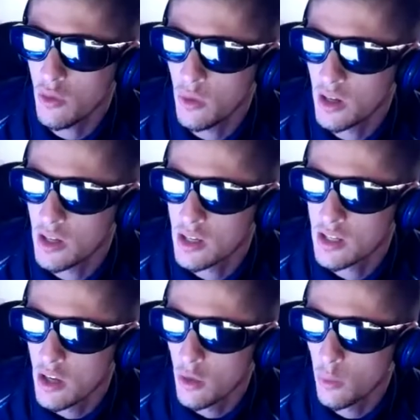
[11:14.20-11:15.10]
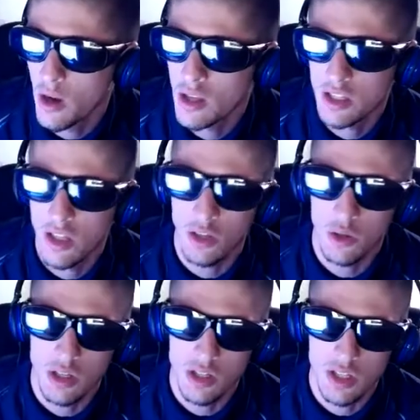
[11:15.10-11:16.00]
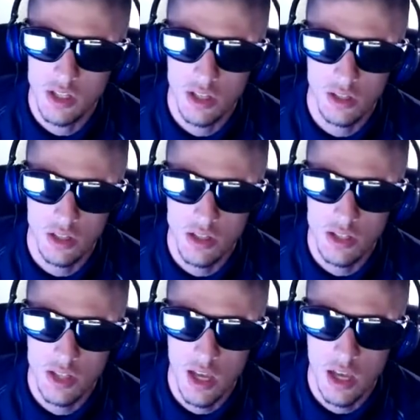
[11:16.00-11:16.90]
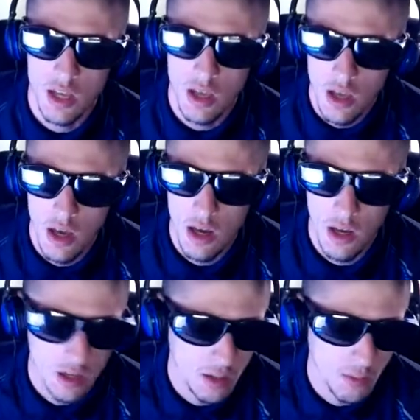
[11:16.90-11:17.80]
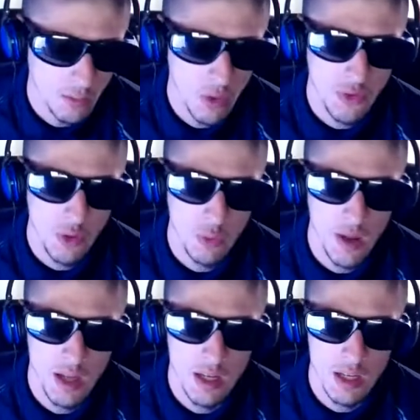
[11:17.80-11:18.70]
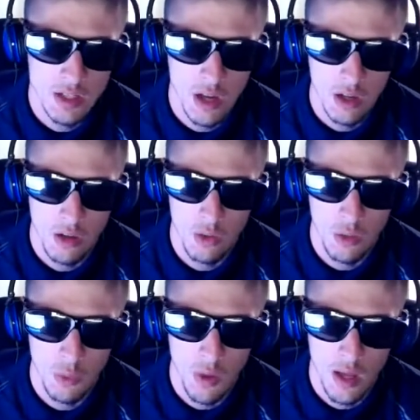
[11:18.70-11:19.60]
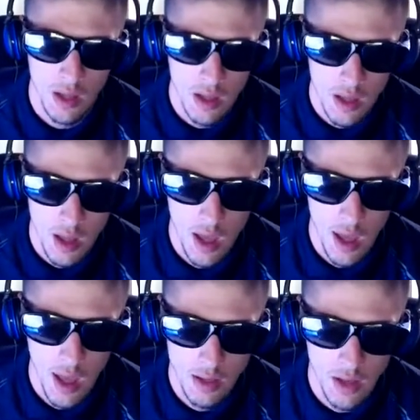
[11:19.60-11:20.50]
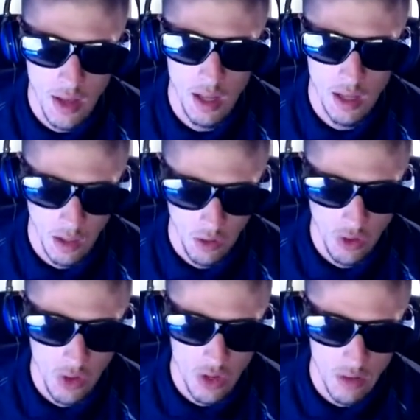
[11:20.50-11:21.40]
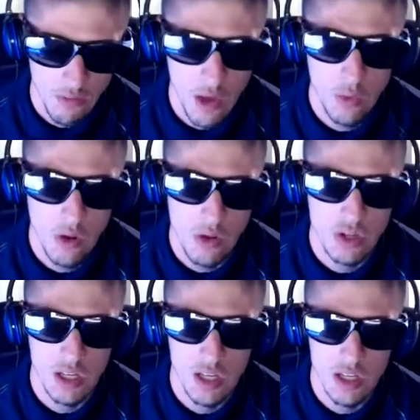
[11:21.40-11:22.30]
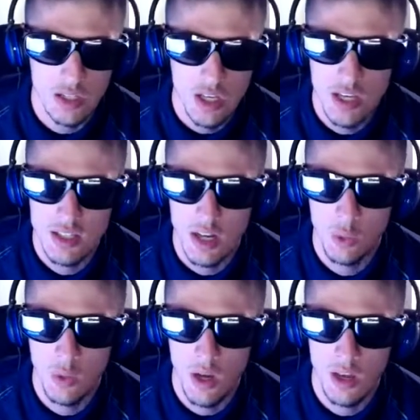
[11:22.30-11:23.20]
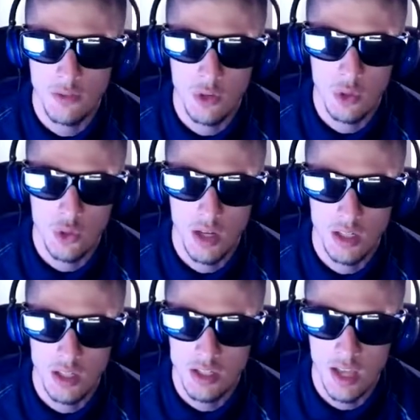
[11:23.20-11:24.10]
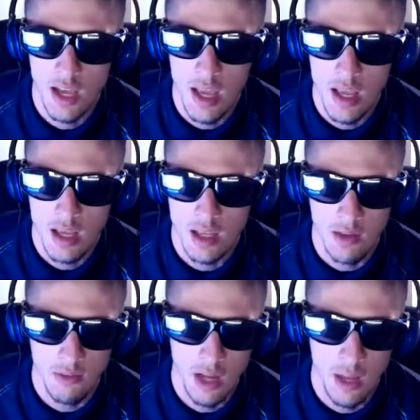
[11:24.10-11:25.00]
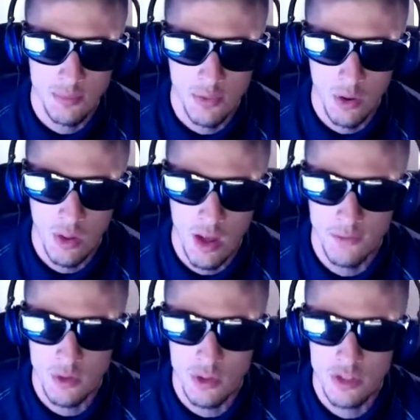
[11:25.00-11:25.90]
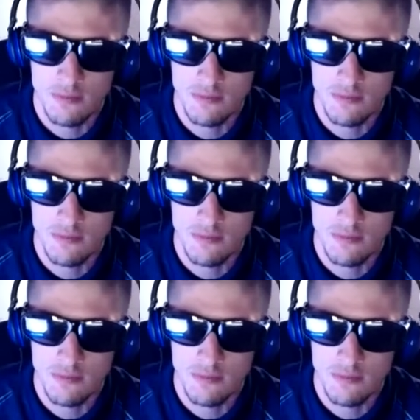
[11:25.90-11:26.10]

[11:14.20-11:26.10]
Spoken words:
was, why is it that you consistently say Roe v. Wade is not going away? And then an extension of that question is that a way of you trying to say, give it up, pro-lifers?